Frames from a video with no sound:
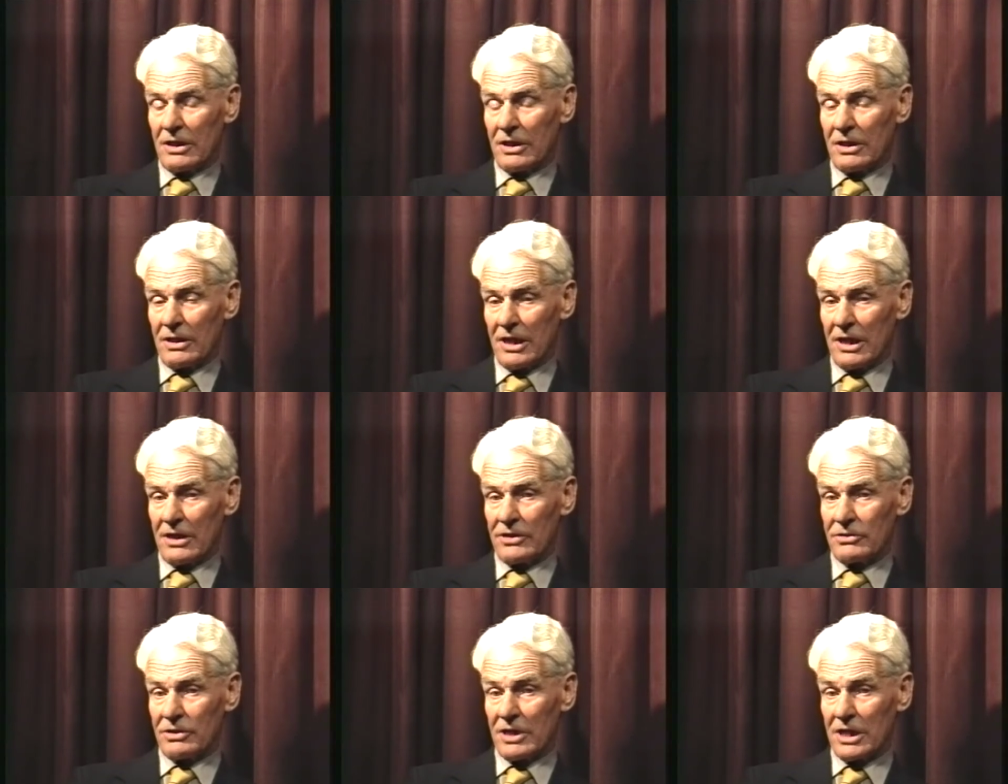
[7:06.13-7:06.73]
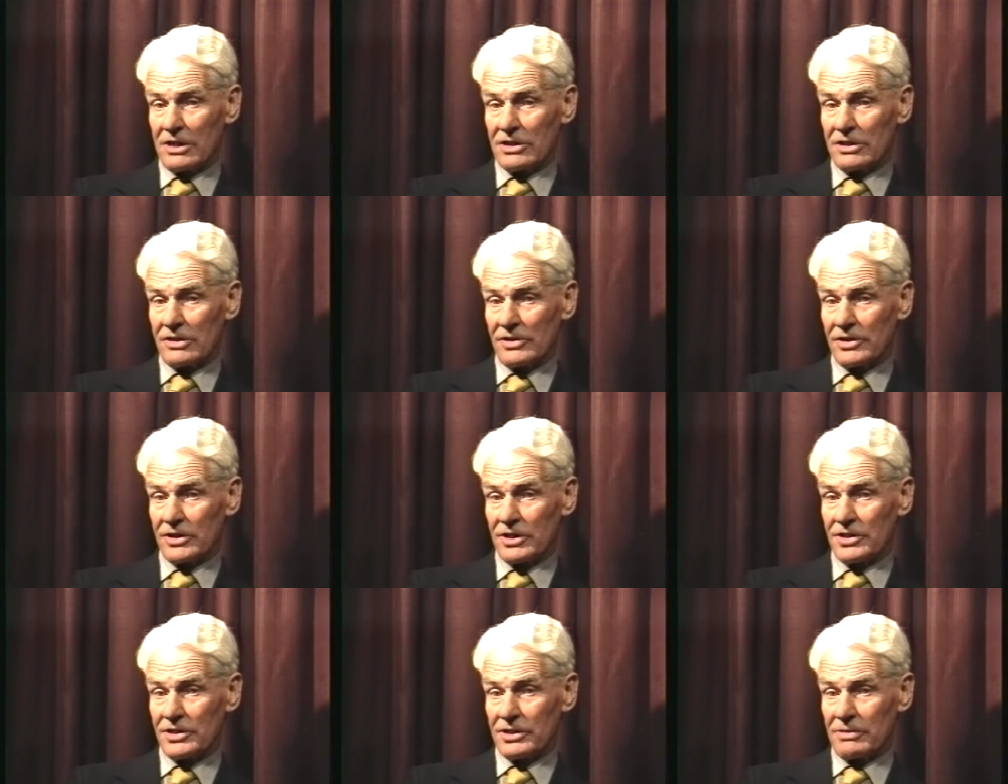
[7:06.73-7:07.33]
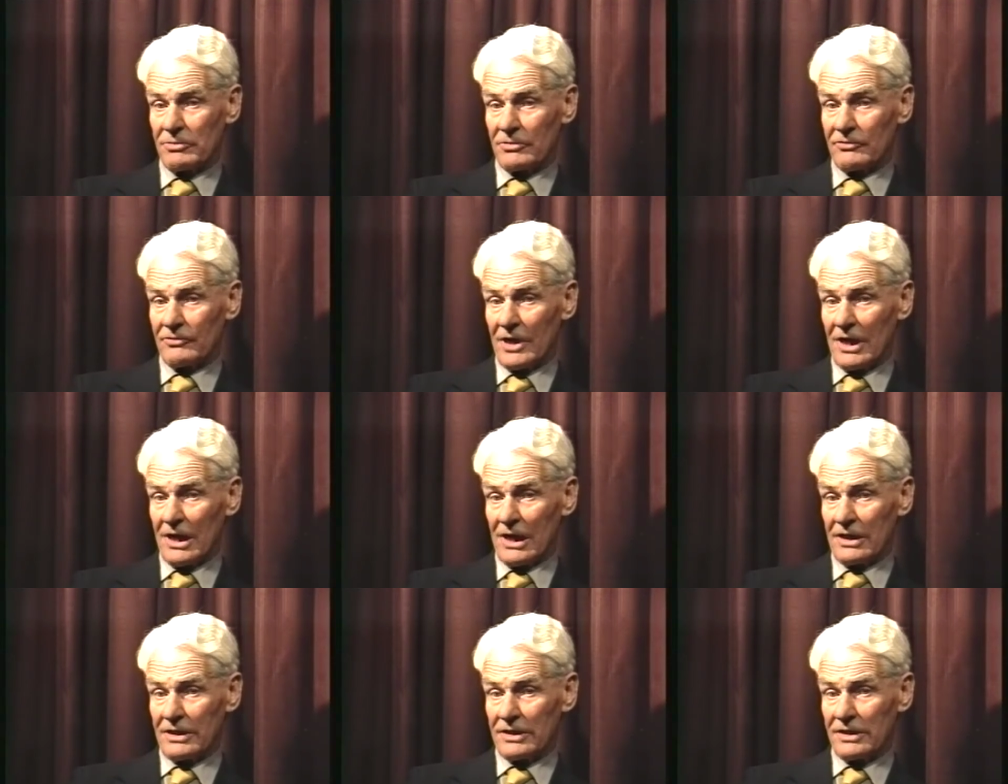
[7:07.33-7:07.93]
the educational system of
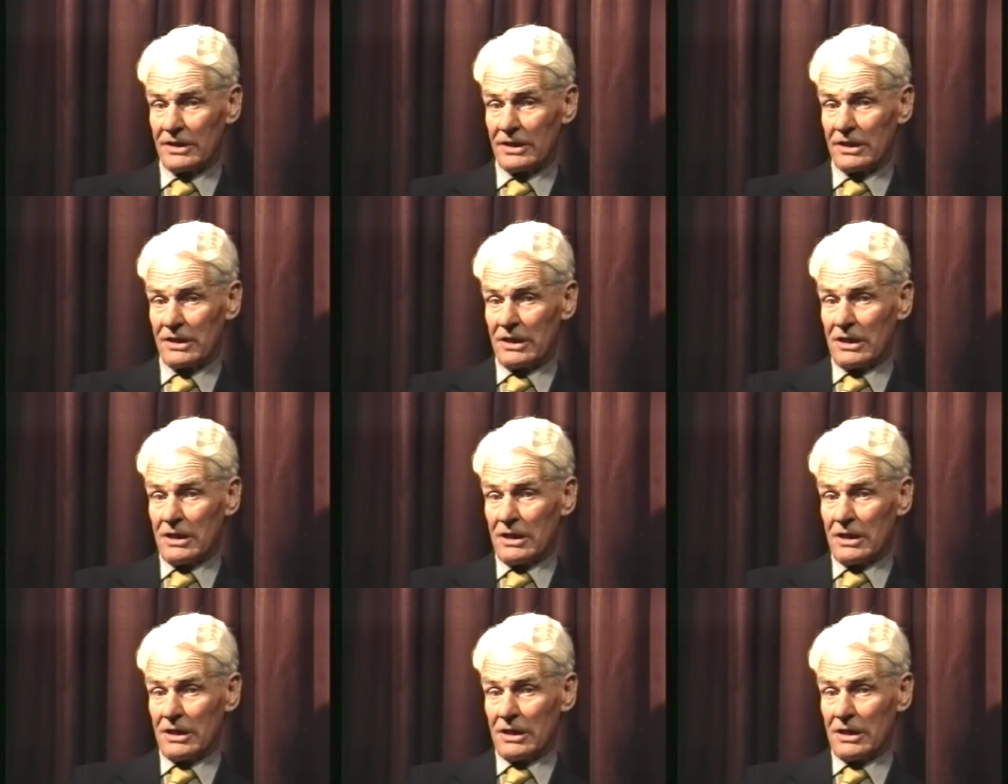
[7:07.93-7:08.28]
Ireland